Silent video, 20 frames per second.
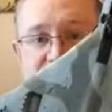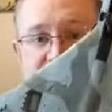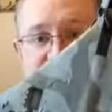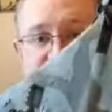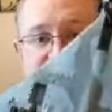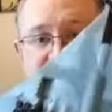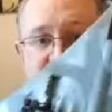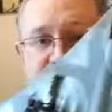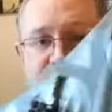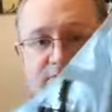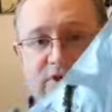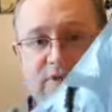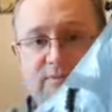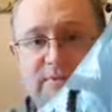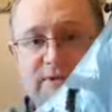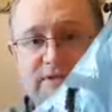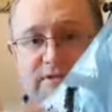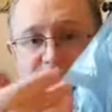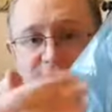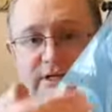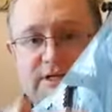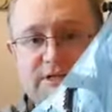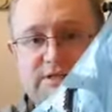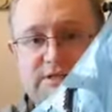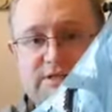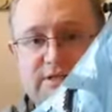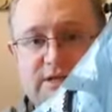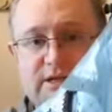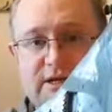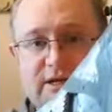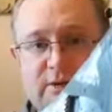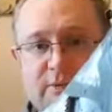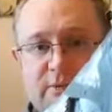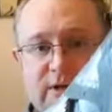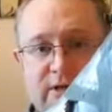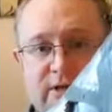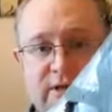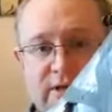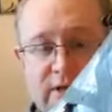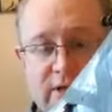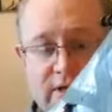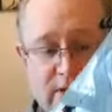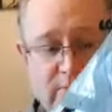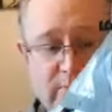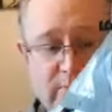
And obviously, I've got the middle section in now where the